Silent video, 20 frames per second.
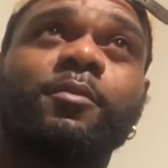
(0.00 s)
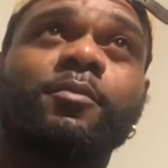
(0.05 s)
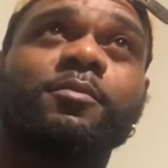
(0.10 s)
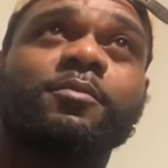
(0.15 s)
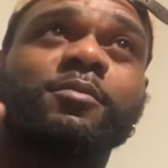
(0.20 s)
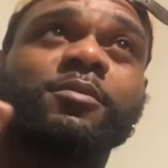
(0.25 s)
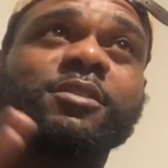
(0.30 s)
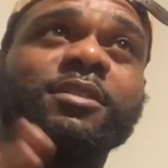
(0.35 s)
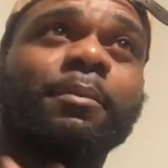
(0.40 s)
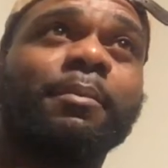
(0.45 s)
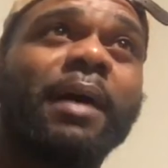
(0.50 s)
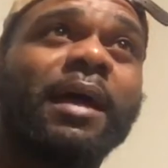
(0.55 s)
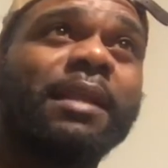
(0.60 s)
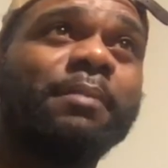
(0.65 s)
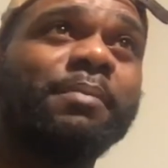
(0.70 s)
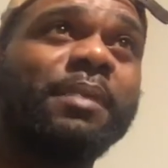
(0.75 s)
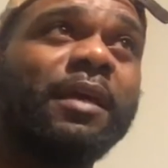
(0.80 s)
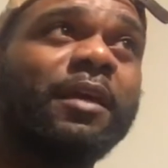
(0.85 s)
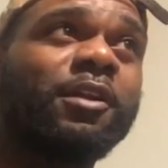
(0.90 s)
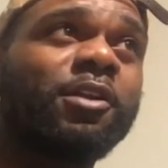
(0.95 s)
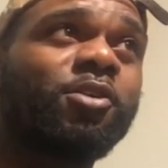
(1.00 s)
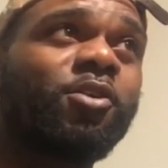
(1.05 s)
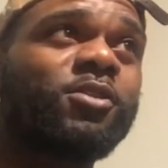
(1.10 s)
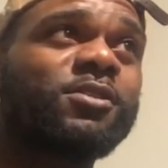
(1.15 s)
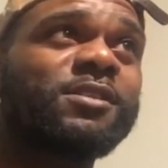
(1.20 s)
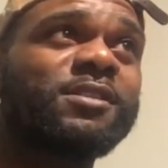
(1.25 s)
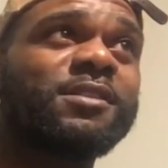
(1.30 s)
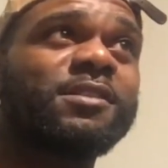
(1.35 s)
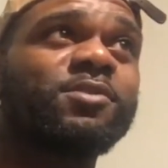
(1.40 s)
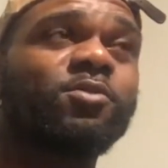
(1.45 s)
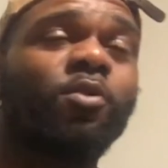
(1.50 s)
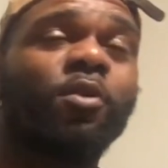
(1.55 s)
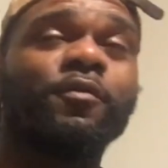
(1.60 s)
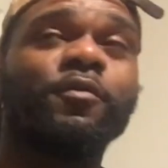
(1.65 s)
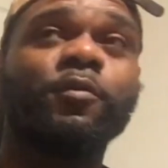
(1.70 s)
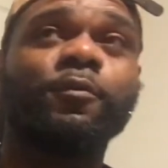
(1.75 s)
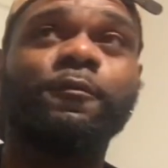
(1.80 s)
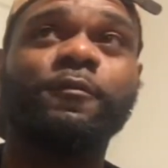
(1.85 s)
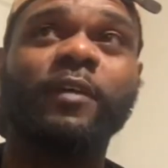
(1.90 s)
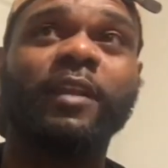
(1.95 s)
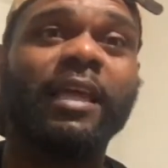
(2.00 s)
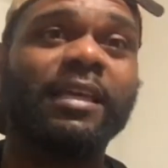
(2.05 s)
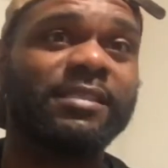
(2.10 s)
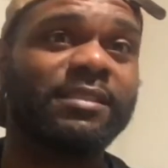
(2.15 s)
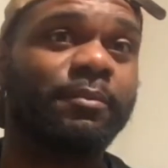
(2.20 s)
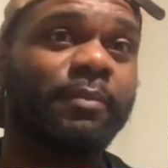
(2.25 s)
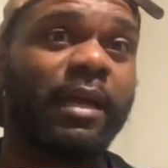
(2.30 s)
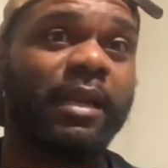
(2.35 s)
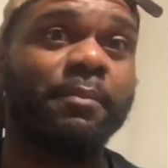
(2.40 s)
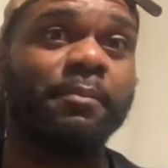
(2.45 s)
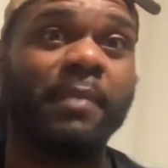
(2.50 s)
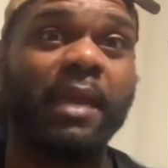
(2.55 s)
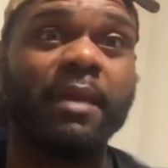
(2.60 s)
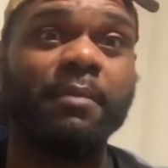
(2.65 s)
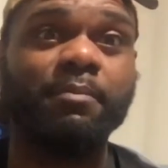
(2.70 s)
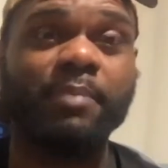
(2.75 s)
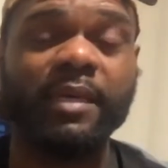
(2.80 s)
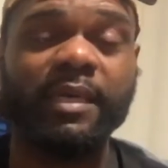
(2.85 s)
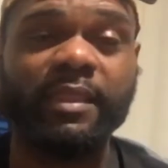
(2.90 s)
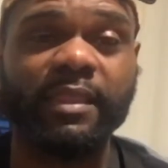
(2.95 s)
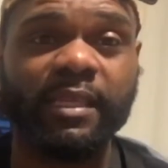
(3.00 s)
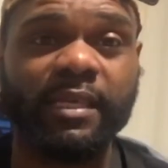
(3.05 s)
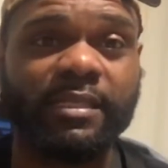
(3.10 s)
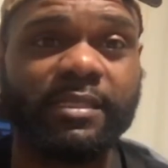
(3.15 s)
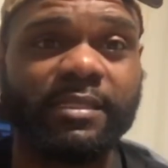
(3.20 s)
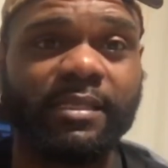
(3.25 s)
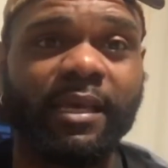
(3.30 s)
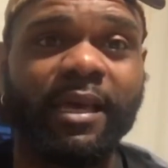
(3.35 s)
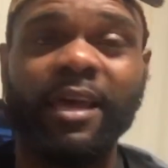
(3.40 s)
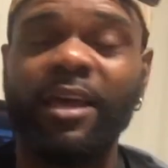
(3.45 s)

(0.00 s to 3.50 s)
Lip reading: somebody being a narcissist, or if you feel like somebody may be this,